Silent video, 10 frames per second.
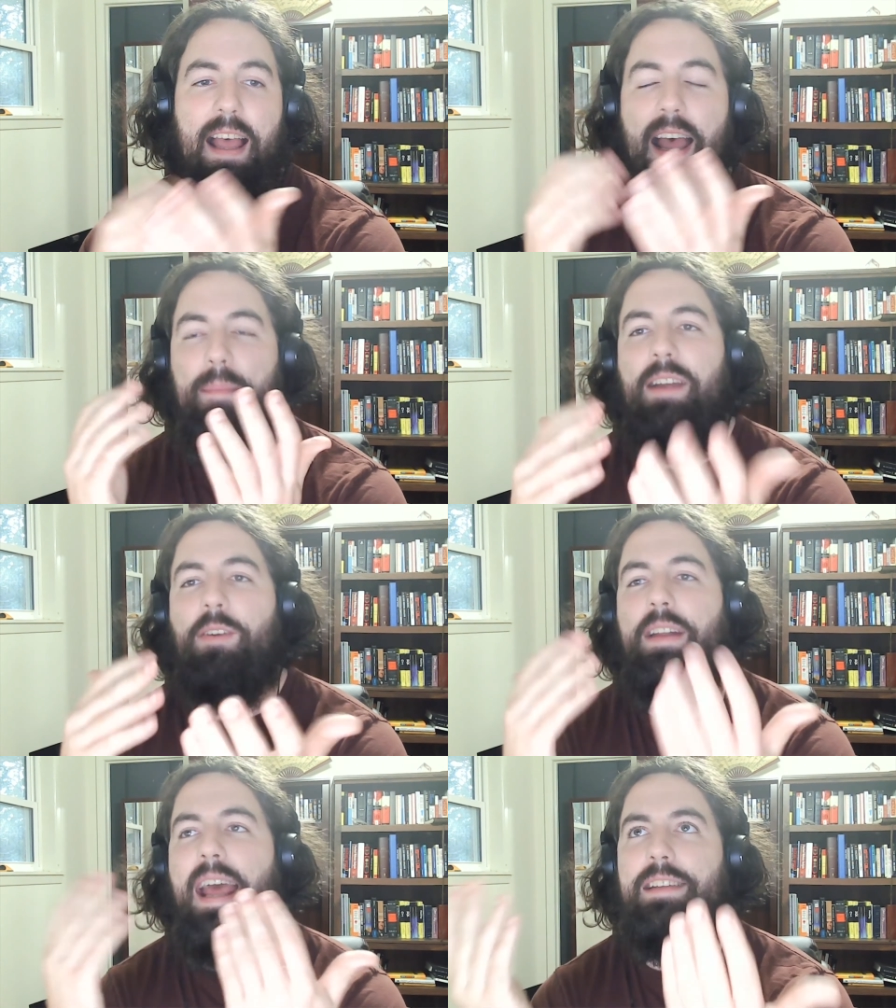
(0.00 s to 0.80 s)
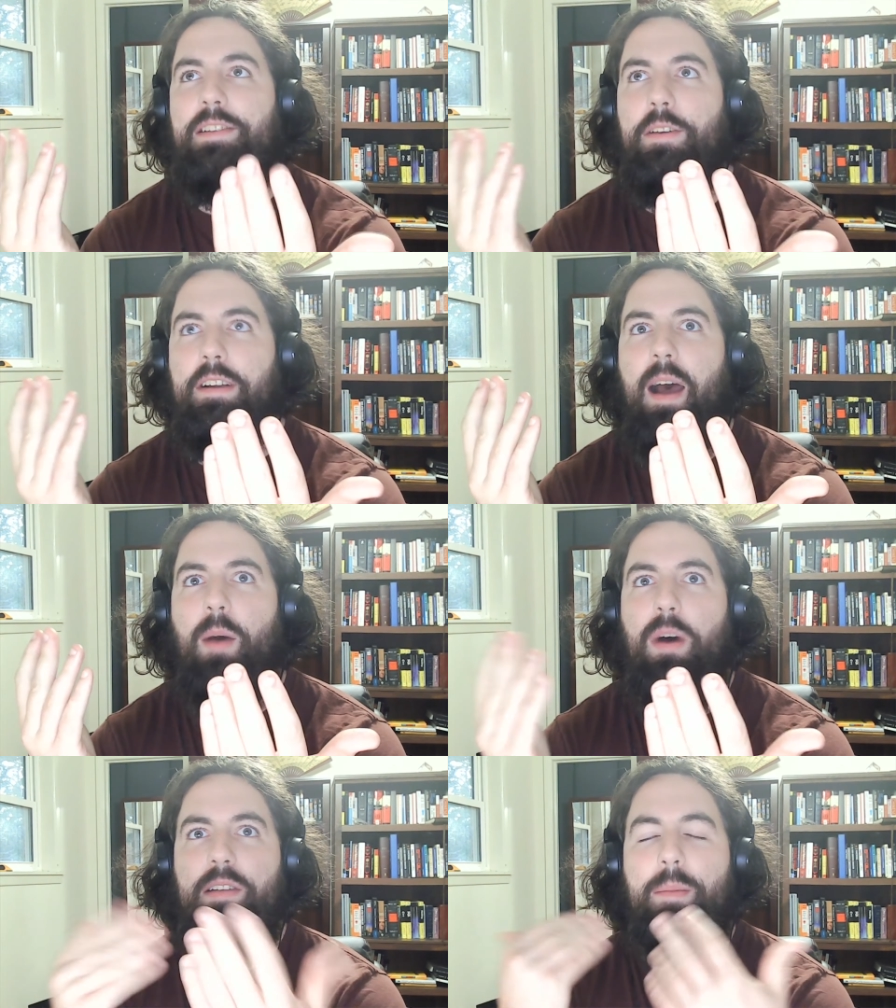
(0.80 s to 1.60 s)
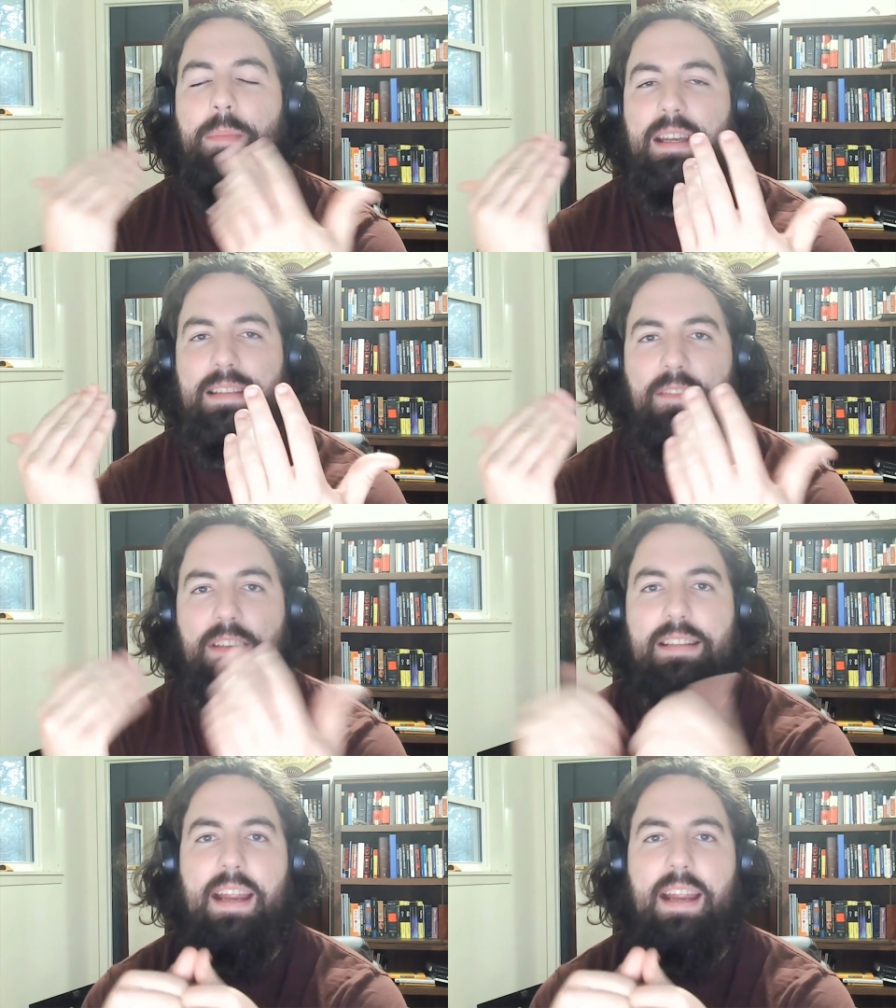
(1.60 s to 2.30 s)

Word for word: I'm not going to ask you to not watch it because obviously